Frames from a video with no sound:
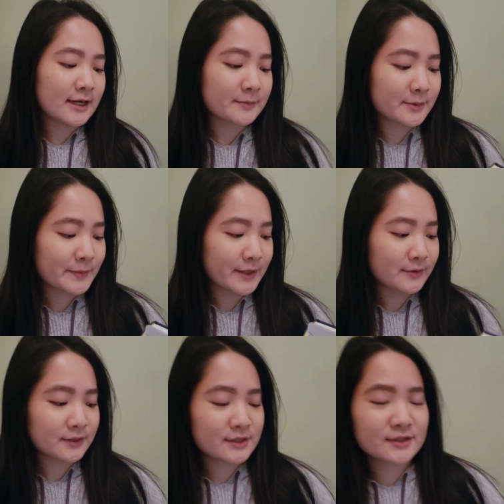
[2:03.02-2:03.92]
I'm
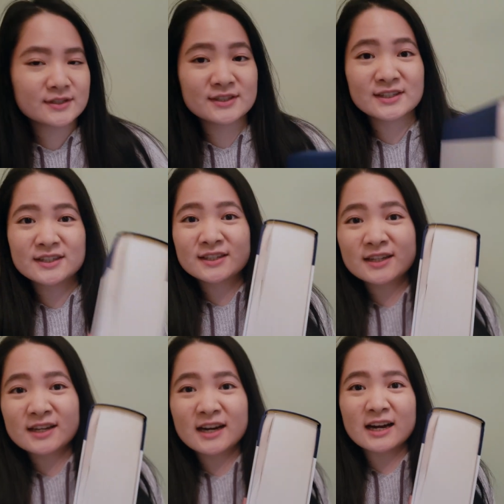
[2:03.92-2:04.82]
about
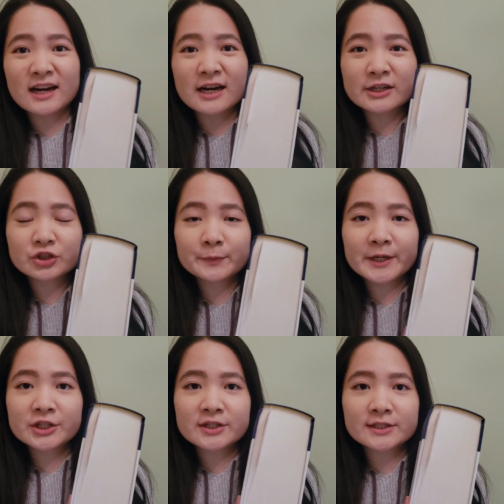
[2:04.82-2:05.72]
100
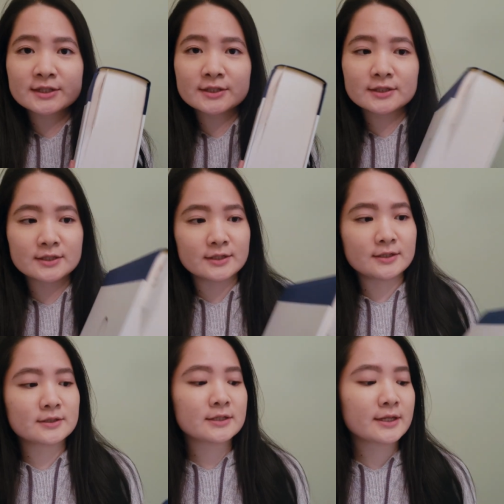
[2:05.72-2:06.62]
pages in
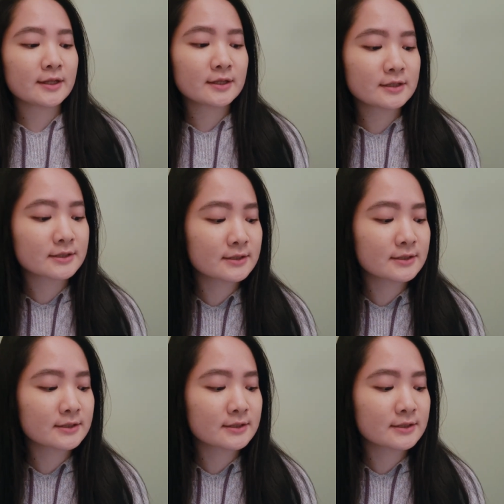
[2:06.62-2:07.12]
and I think this